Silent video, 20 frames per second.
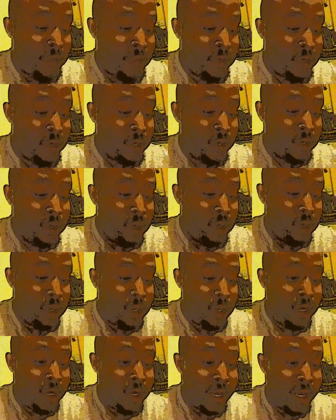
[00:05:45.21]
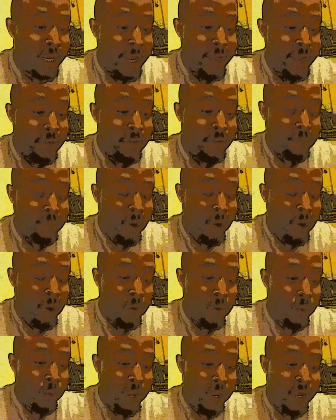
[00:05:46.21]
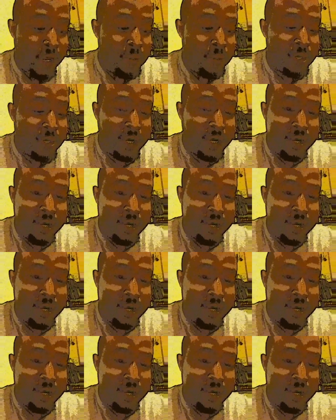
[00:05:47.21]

to give Paul Williams a